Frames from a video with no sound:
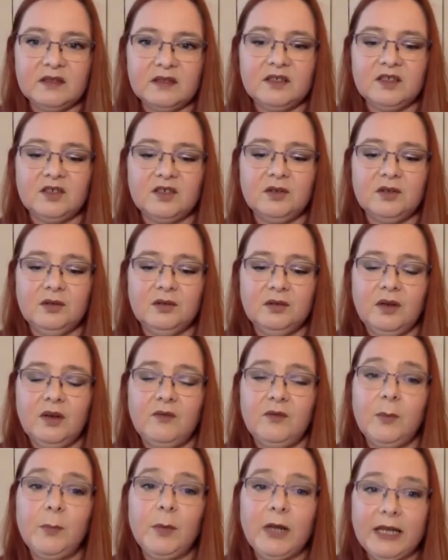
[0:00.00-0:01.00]
to
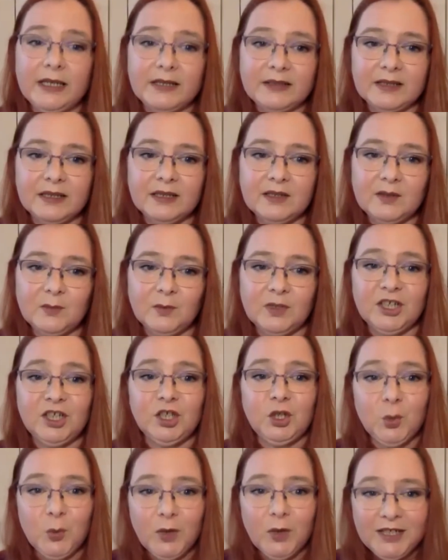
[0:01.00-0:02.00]
replace it with a
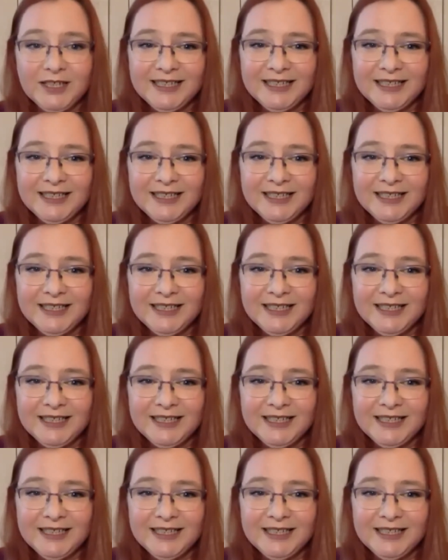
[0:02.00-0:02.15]
new one.